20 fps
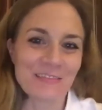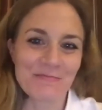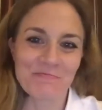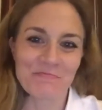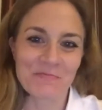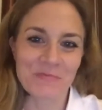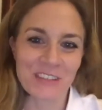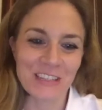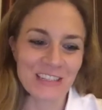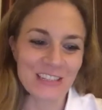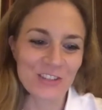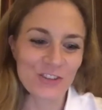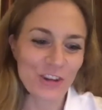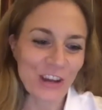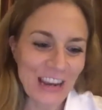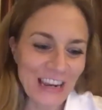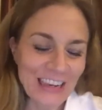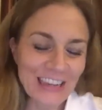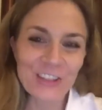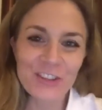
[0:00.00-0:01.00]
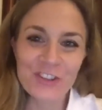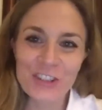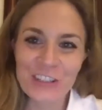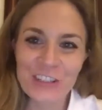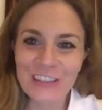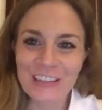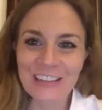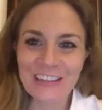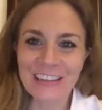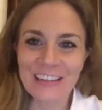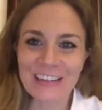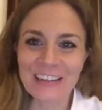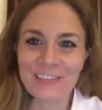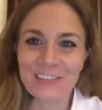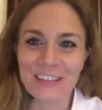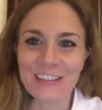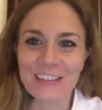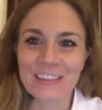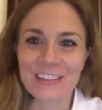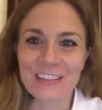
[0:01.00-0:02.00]
it's challenging. I
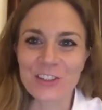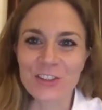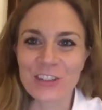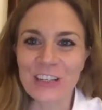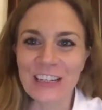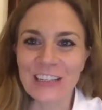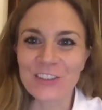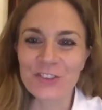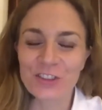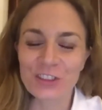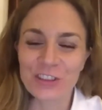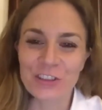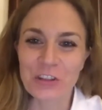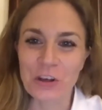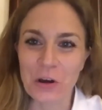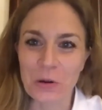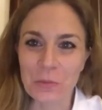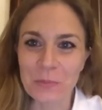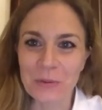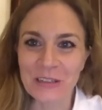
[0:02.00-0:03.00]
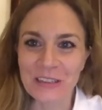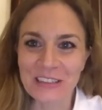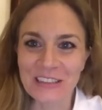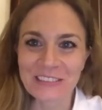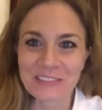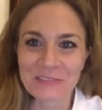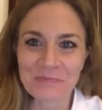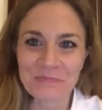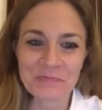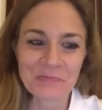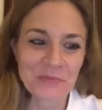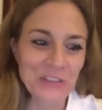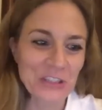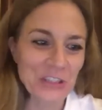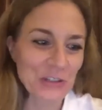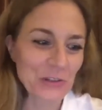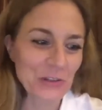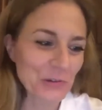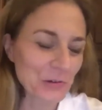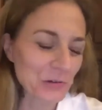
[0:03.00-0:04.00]
think it's a challenging topic.
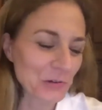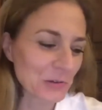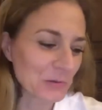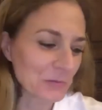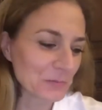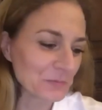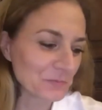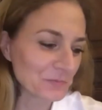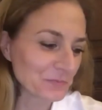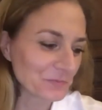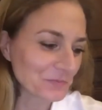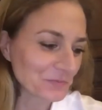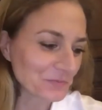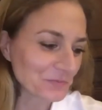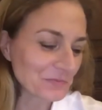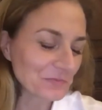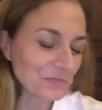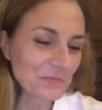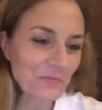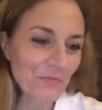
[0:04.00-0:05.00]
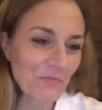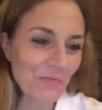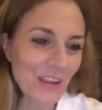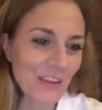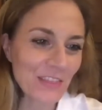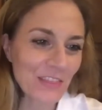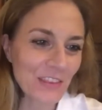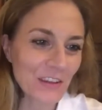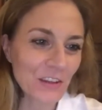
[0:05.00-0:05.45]
So thank